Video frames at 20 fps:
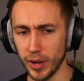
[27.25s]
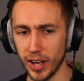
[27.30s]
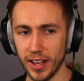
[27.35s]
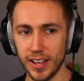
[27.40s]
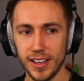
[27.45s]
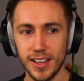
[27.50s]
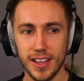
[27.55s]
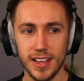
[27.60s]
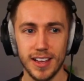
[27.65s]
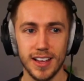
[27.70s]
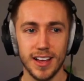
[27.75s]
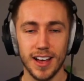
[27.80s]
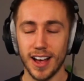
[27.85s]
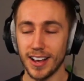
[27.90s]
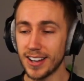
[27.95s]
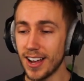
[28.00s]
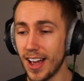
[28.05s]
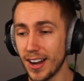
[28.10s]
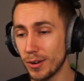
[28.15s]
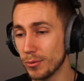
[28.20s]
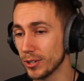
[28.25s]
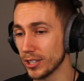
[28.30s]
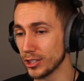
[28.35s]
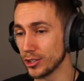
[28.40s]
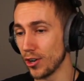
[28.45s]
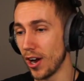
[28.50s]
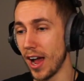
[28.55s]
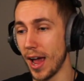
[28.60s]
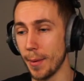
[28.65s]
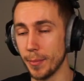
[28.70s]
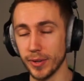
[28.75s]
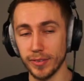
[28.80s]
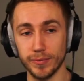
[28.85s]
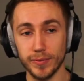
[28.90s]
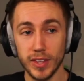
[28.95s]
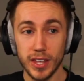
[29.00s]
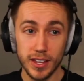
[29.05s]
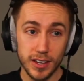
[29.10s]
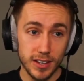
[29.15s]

But I kind of want to try it, but